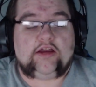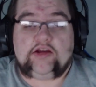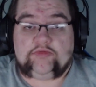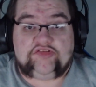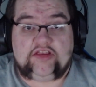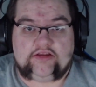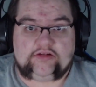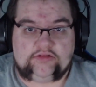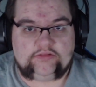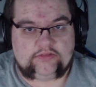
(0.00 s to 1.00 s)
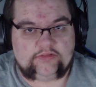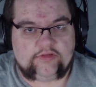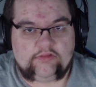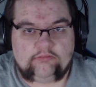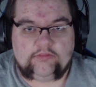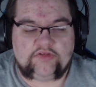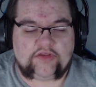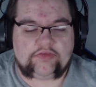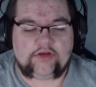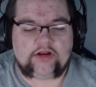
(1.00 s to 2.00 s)
I almost did,
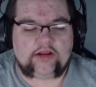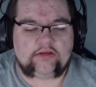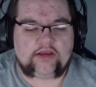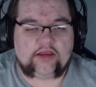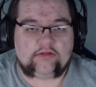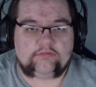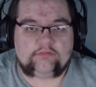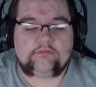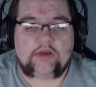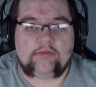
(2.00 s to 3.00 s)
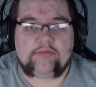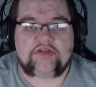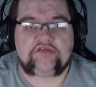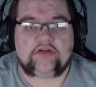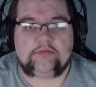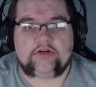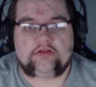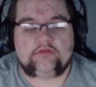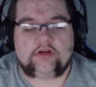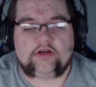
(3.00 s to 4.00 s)
because I thought I had maybe messed up
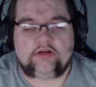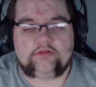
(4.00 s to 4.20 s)
my